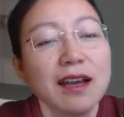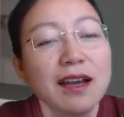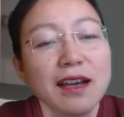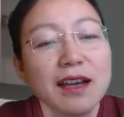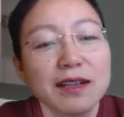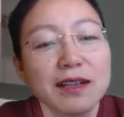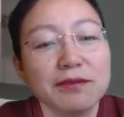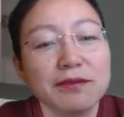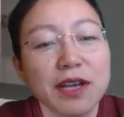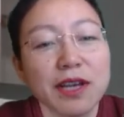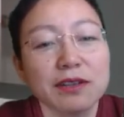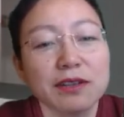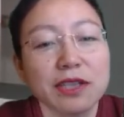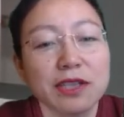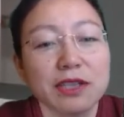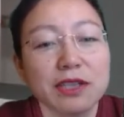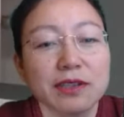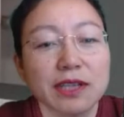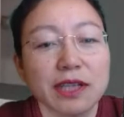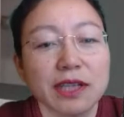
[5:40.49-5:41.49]
Very
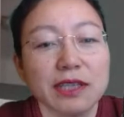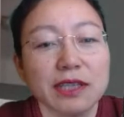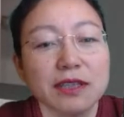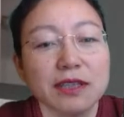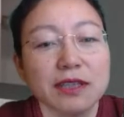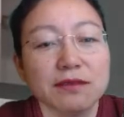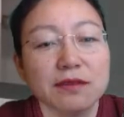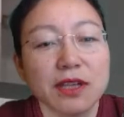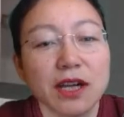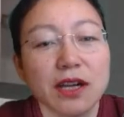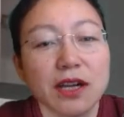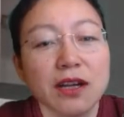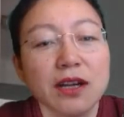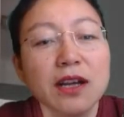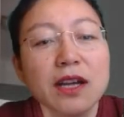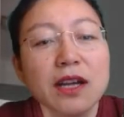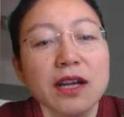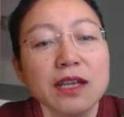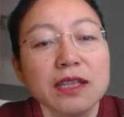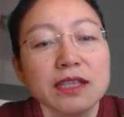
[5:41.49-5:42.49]
creative, huh?
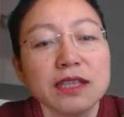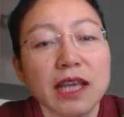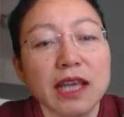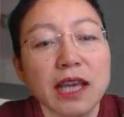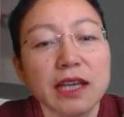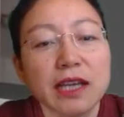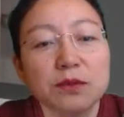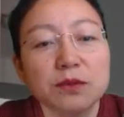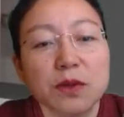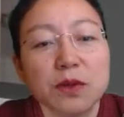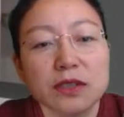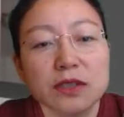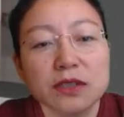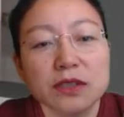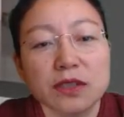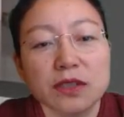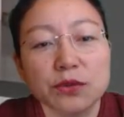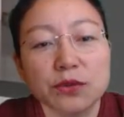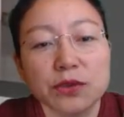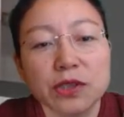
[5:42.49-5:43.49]
Second one,
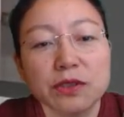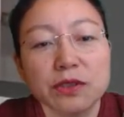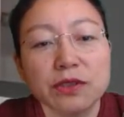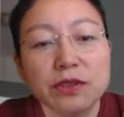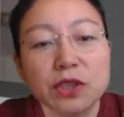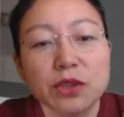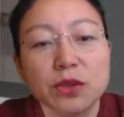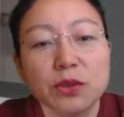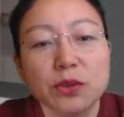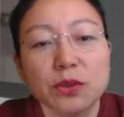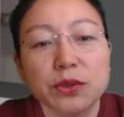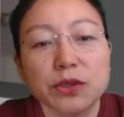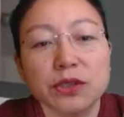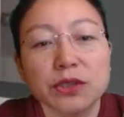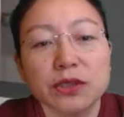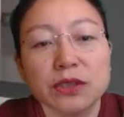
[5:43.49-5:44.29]
screen recording.